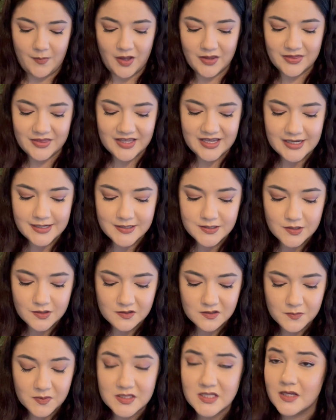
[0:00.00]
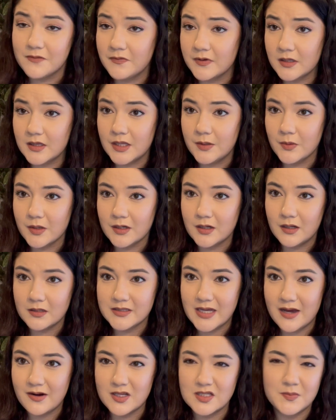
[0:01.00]
These specifically were called
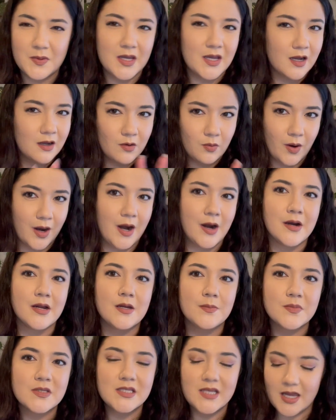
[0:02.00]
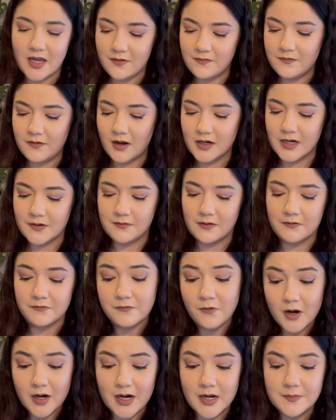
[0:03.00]
out as being aquarium safe on different
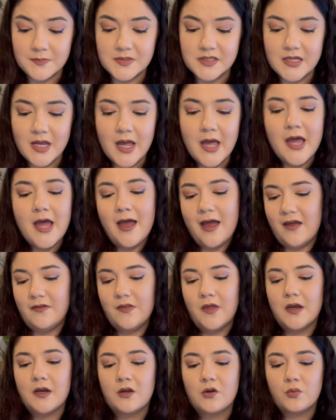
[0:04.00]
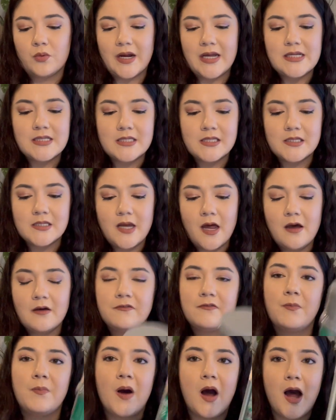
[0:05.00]
forums, and then Great Stuff
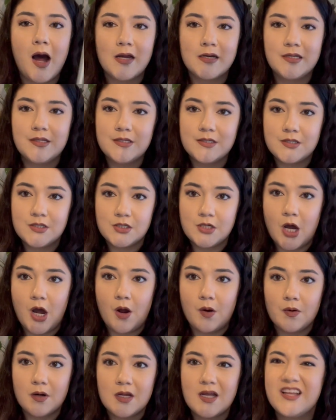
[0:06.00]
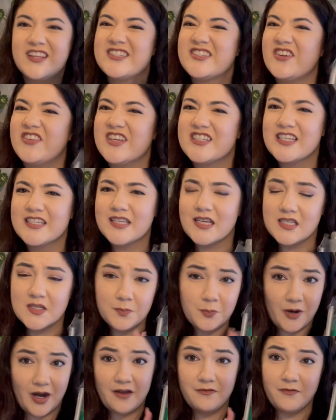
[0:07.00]
Pond and Stone. So this is a
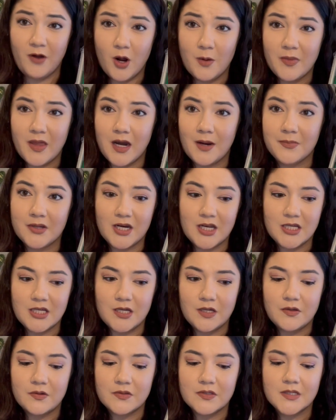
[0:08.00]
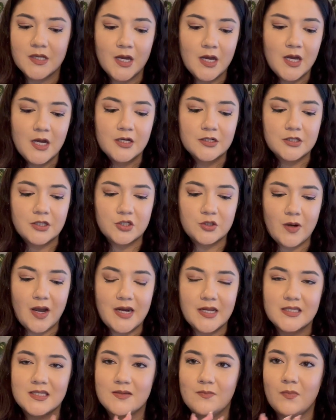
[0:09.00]
spray foam that I'm going to use to try
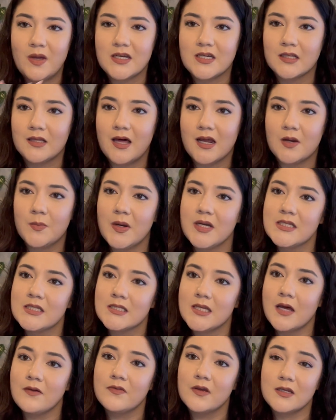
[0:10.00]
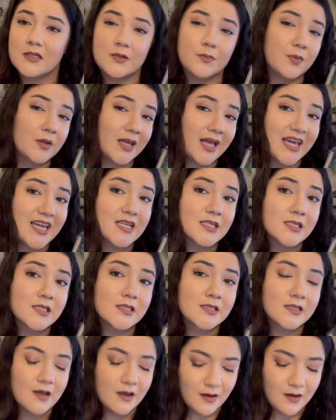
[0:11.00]
to cement a lot of my stuff into place.